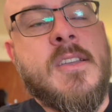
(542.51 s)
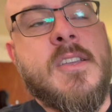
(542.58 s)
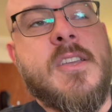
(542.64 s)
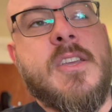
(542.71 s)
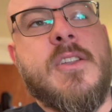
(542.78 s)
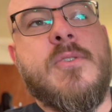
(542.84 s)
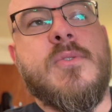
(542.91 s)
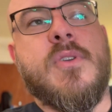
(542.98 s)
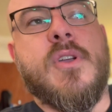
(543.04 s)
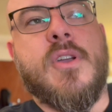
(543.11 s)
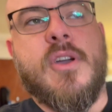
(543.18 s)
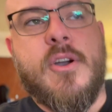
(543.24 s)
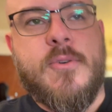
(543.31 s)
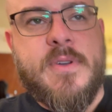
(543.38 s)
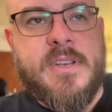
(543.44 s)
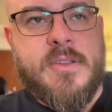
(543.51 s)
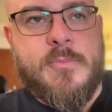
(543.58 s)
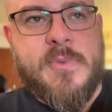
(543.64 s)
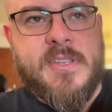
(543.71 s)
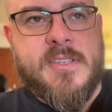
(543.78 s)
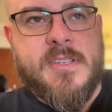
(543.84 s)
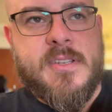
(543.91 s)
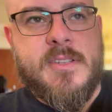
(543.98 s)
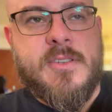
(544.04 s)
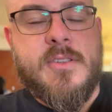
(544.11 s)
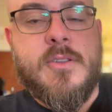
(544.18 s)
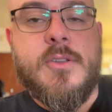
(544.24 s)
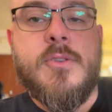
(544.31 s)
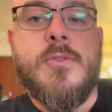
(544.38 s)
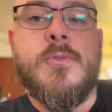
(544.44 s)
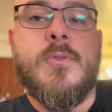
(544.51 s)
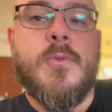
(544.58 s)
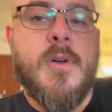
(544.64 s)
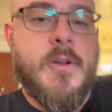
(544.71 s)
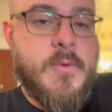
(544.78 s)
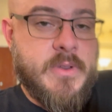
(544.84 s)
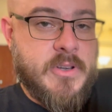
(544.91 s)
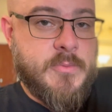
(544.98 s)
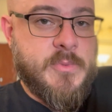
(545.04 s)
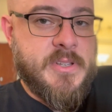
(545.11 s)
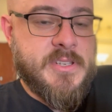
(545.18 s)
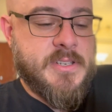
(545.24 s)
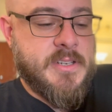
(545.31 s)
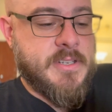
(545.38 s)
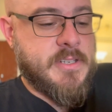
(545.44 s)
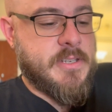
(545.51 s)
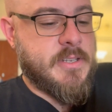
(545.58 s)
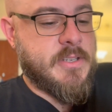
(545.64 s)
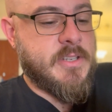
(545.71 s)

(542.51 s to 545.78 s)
you don't go into business, you grow into business.